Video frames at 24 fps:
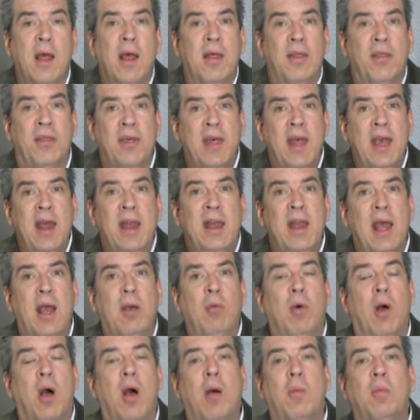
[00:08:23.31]
Then I
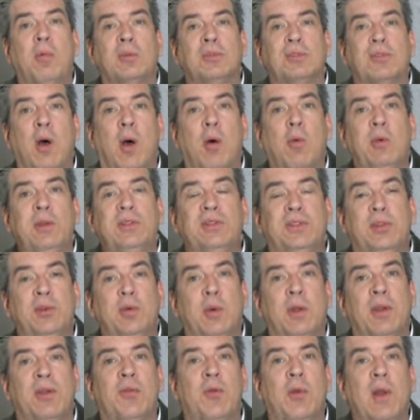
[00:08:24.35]
will almost always
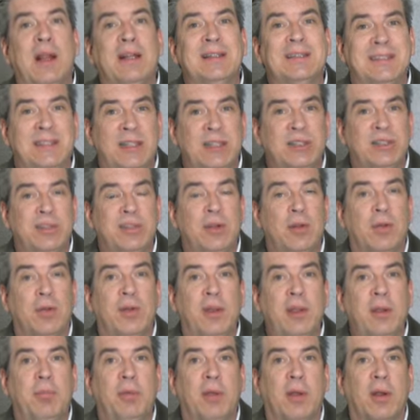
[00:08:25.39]
do a transitional
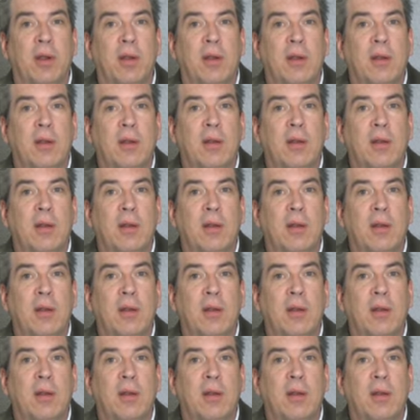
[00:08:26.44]
deepener.